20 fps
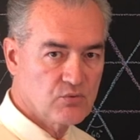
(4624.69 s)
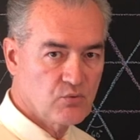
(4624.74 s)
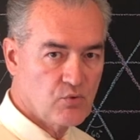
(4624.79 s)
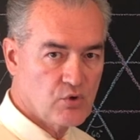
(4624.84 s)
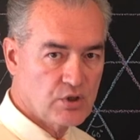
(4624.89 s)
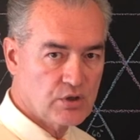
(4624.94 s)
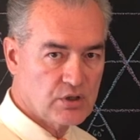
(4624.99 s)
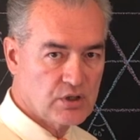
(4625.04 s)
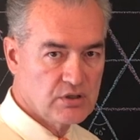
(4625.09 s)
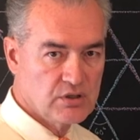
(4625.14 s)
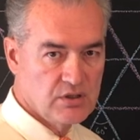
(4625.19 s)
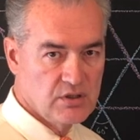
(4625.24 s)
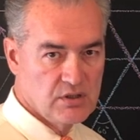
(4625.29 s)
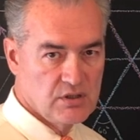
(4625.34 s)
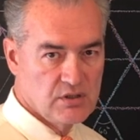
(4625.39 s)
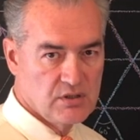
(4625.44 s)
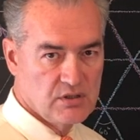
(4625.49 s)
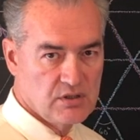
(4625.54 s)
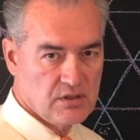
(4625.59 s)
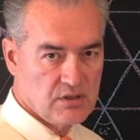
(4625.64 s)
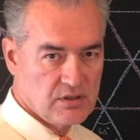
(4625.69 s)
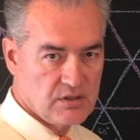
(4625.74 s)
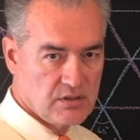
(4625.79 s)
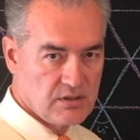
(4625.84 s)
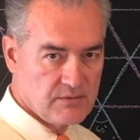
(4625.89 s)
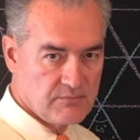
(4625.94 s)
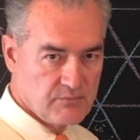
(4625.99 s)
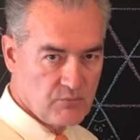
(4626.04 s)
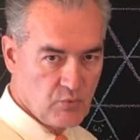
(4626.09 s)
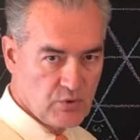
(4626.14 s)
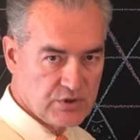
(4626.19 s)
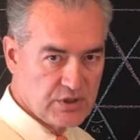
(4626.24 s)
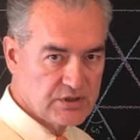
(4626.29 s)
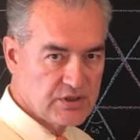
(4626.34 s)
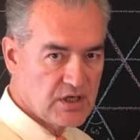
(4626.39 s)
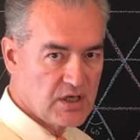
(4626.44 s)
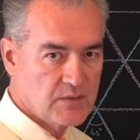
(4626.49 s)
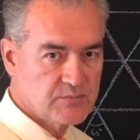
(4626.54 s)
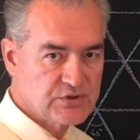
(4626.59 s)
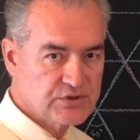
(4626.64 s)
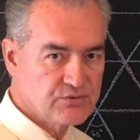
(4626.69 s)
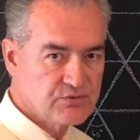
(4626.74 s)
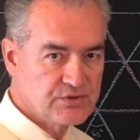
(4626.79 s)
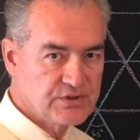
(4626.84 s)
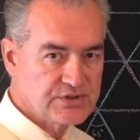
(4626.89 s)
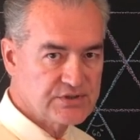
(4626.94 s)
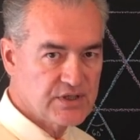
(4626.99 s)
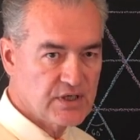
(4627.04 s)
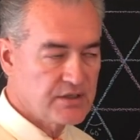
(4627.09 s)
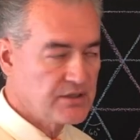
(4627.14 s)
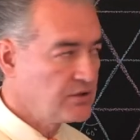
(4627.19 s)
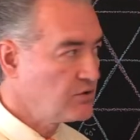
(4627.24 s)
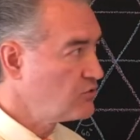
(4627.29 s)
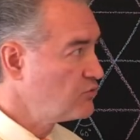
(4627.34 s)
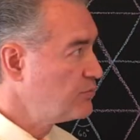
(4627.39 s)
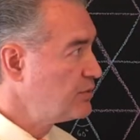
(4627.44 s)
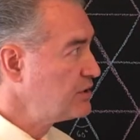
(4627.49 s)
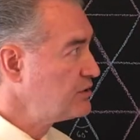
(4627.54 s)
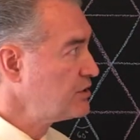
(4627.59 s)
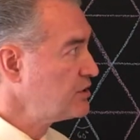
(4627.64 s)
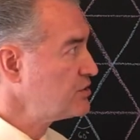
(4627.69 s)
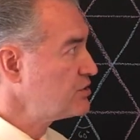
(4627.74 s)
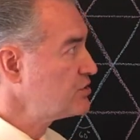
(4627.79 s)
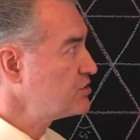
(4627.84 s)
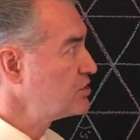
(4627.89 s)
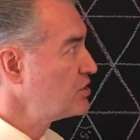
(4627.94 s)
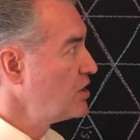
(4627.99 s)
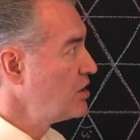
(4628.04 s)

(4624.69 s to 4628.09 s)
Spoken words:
work when it comes to the study of billiards